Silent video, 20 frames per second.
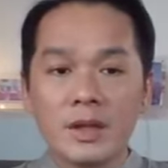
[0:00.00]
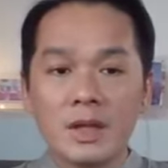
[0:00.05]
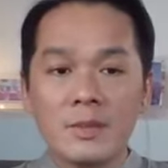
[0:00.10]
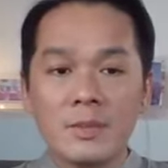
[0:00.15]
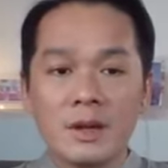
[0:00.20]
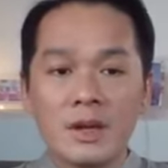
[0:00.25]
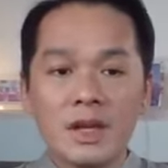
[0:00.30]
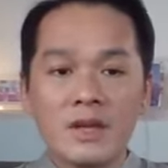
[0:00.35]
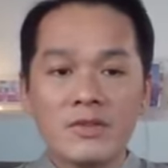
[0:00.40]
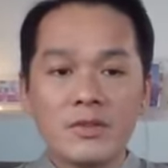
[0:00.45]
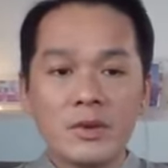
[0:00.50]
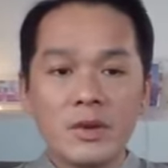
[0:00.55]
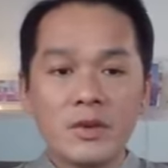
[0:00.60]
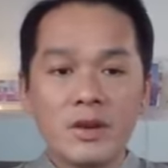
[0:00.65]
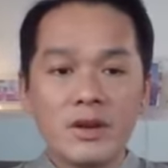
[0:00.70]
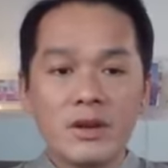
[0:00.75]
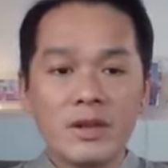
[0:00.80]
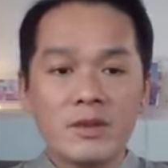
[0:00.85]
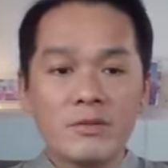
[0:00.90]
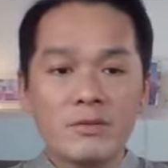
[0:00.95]
Iman, if the
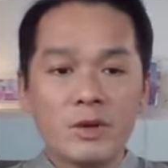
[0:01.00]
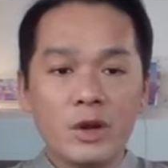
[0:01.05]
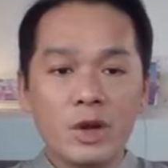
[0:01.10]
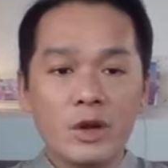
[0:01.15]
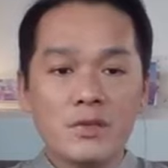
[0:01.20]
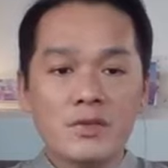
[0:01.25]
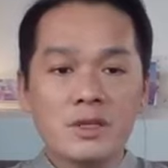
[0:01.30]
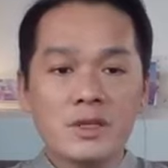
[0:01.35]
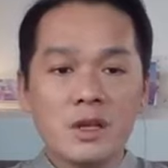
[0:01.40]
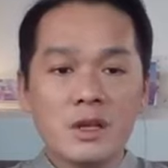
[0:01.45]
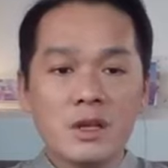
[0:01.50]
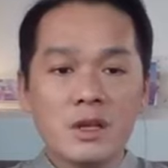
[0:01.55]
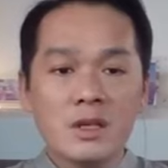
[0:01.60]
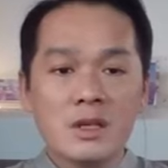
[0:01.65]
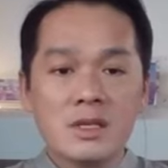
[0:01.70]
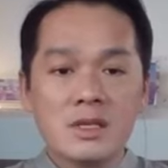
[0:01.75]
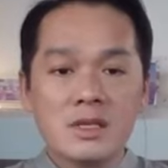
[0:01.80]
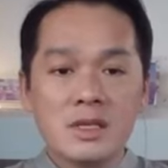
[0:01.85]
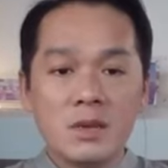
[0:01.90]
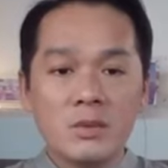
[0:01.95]
regret involves
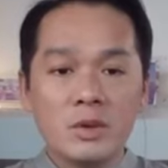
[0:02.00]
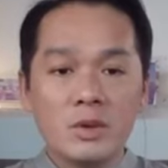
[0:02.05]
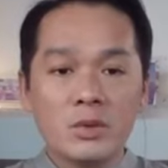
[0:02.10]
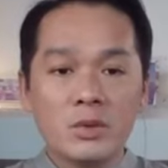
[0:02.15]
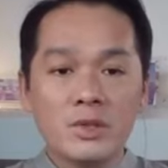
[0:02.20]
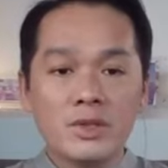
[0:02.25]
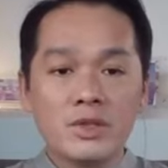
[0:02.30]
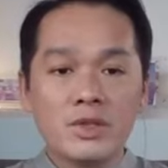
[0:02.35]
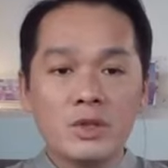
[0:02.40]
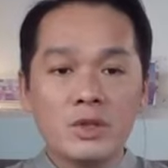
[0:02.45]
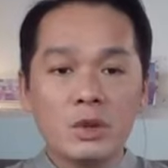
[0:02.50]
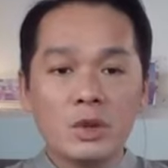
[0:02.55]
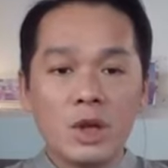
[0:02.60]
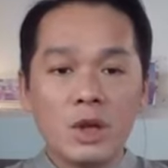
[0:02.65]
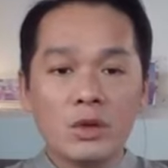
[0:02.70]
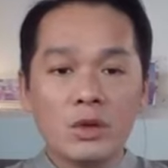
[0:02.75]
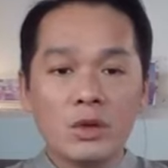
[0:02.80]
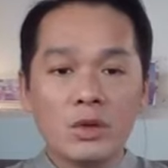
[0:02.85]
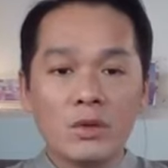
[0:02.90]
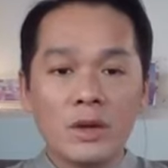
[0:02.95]
someone who is no
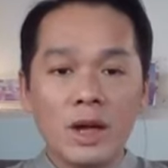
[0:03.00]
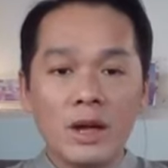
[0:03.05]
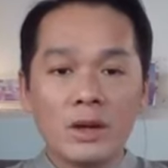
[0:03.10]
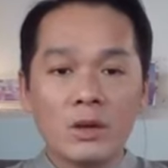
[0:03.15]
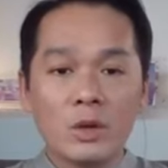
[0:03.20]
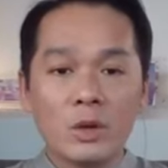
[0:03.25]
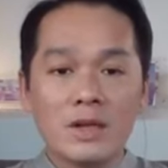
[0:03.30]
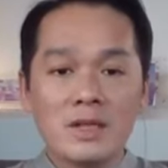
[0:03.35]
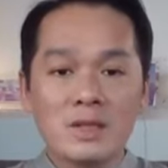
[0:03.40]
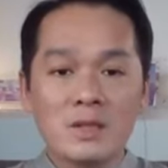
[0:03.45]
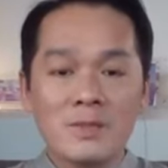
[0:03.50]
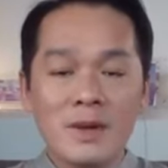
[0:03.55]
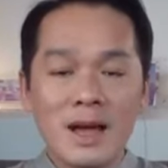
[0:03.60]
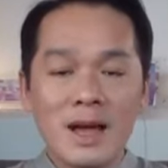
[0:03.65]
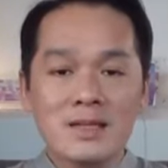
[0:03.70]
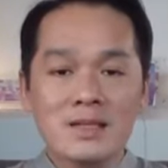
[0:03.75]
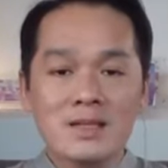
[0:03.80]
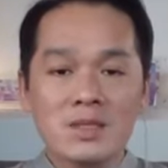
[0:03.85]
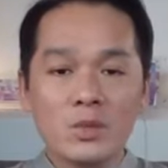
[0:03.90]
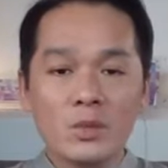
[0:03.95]
longer around or has
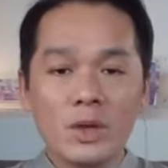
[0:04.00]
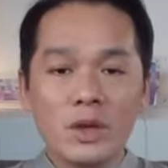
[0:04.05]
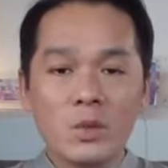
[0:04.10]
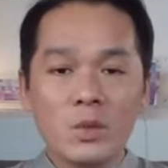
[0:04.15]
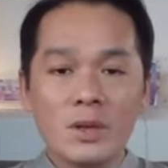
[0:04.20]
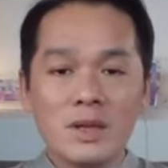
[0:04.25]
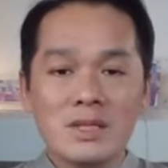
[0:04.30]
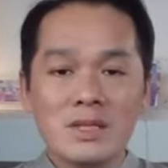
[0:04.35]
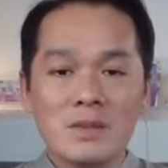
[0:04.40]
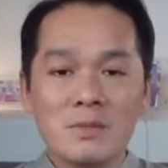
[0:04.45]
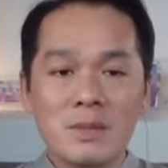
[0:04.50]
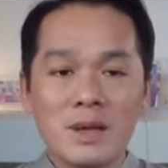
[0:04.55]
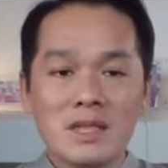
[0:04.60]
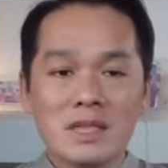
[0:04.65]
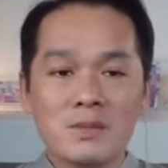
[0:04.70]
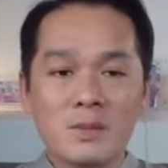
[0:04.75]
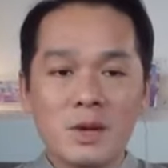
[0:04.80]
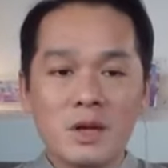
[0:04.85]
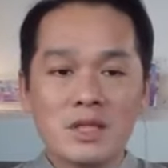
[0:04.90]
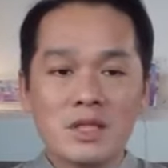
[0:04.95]
passed away, what is the
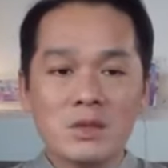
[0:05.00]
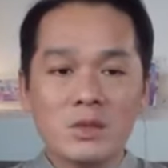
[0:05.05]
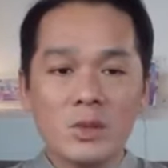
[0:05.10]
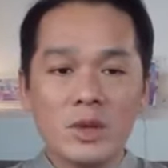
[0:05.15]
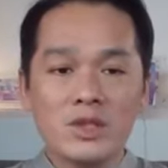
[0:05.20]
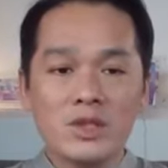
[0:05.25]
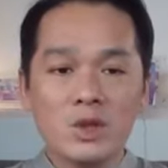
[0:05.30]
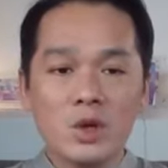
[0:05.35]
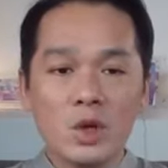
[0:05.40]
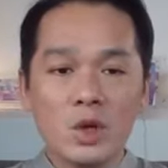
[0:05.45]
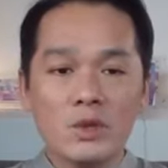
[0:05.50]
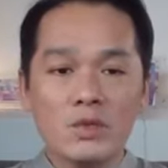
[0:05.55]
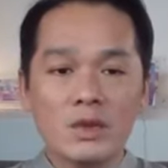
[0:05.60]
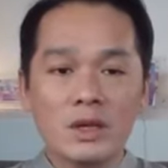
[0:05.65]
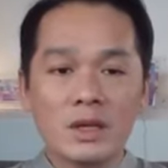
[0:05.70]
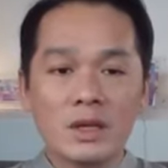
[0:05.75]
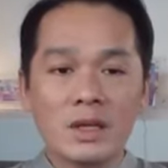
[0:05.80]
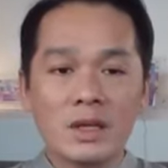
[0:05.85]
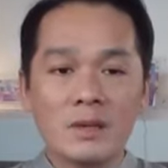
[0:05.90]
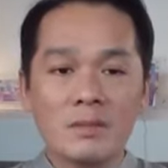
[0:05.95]
best possible way to
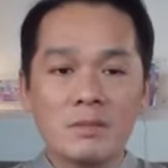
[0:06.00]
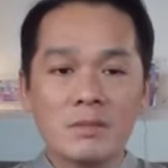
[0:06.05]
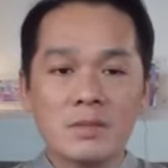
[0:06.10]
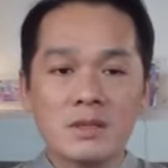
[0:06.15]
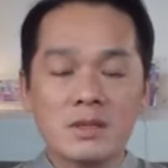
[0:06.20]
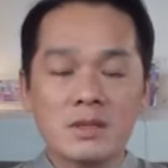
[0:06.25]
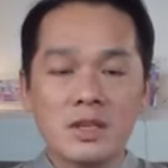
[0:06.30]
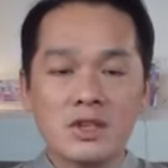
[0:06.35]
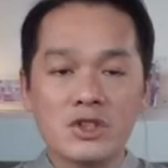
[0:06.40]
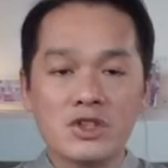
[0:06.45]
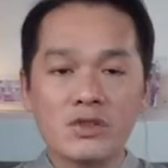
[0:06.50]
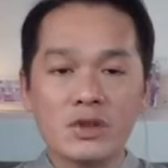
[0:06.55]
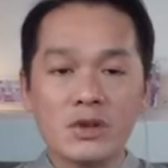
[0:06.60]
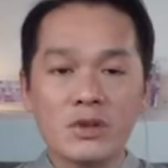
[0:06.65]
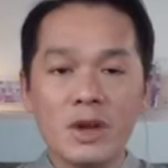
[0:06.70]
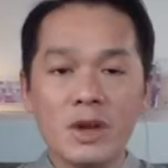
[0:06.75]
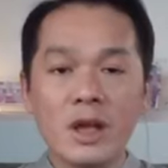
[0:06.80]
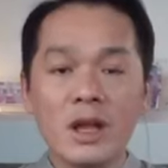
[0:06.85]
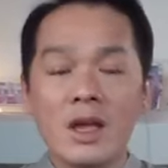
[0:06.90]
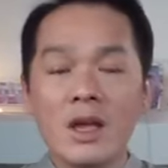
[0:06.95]
overcome such
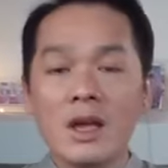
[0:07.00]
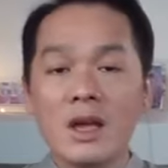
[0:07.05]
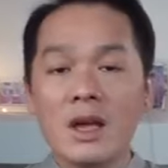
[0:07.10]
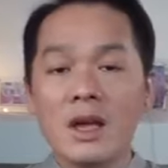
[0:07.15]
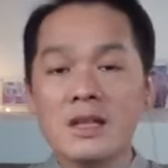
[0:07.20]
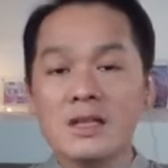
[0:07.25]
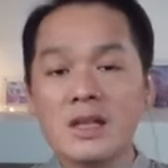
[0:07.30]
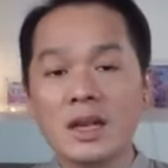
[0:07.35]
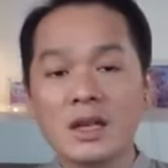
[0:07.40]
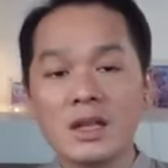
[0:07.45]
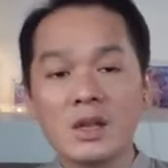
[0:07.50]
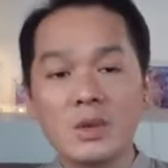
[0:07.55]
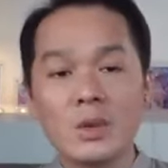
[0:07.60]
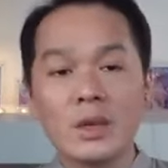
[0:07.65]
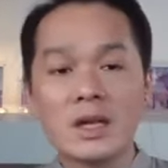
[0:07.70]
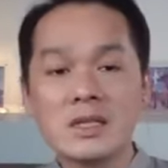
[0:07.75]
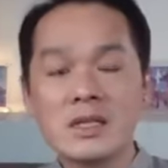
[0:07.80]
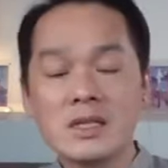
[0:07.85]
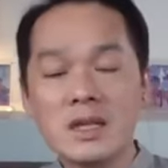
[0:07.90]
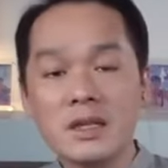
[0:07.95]
regret? Exactly
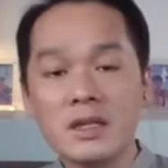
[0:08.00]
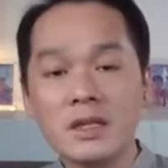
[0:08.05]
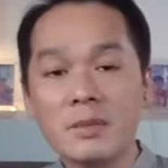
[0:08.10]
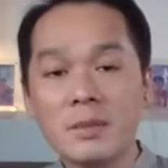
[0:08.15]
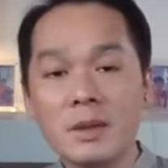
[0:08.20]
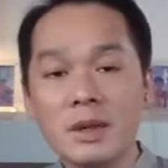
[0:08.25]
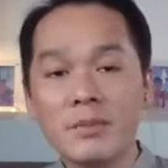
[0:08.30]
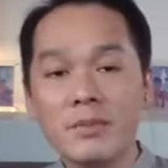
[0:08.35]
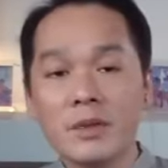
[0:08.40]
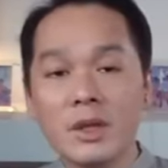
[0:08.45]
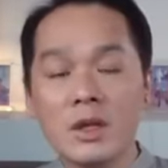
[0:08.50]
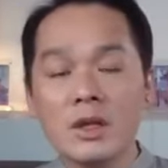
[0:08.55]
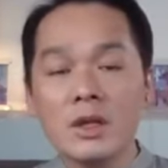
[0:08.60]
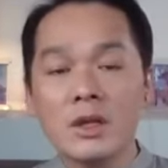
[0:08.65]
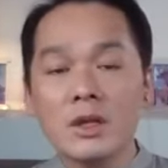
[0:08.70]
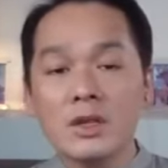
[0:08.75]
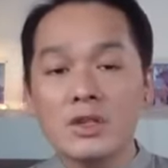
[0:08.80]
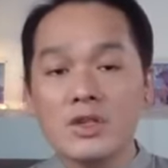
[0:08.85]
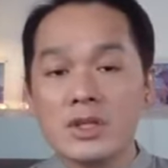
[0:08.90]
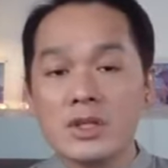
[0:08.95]
what I said, Iman.
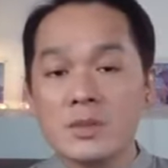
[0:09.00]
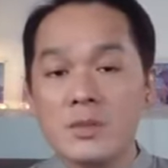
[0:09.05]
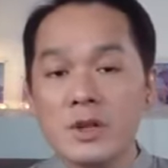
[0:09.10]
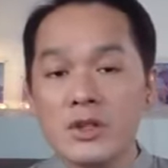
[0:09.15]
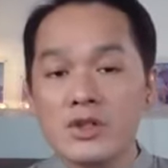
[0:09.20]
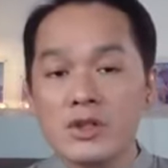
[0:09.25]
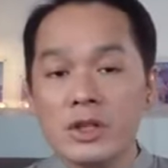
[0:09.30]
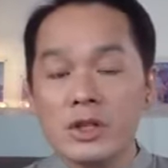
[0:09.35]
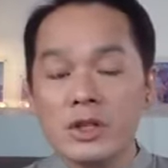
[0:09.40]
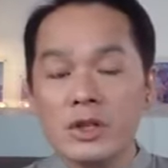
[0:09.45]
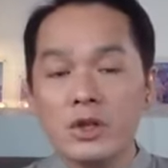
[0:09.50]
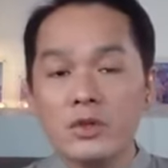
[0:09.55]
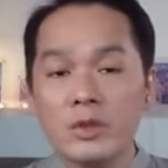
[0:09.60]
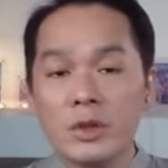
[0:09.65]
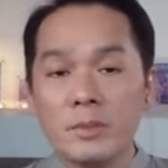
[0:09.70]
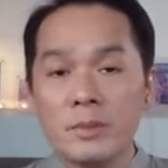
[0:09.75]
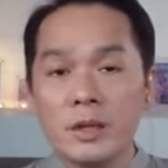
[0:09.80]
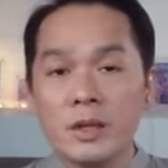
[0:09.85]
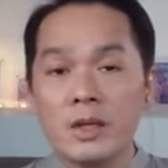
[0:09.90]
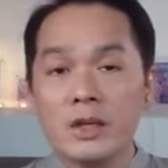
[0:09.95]
Just make sure you don't
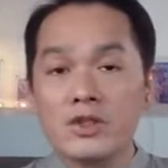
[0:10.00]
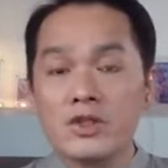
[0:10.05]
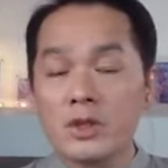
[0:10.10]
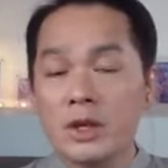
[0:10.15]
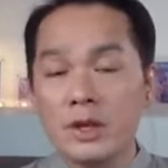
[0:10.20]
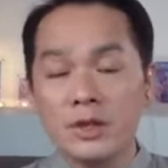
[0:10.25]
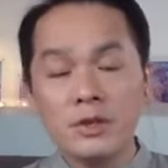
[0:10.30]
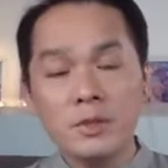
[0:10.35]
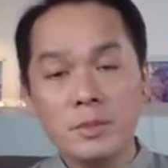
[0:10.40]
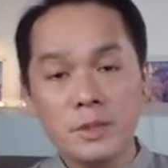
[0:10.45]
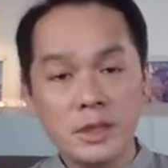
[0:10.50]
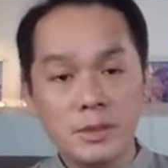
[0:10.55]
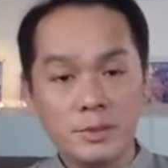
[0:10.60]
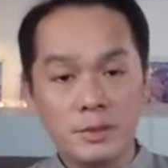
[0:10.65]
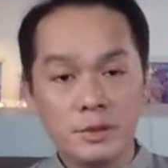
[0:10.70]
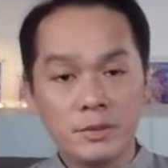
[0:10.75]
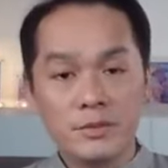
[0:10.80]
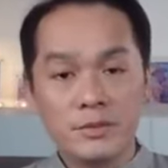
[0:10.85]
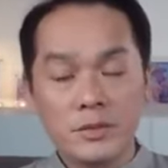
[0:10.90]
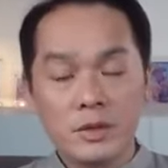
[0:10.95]
repeat it to other
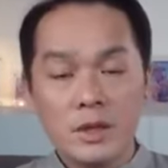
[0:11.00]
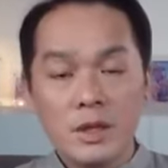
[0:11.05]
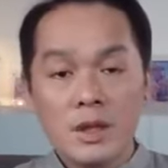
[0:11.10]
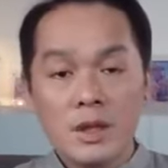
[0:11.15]
people.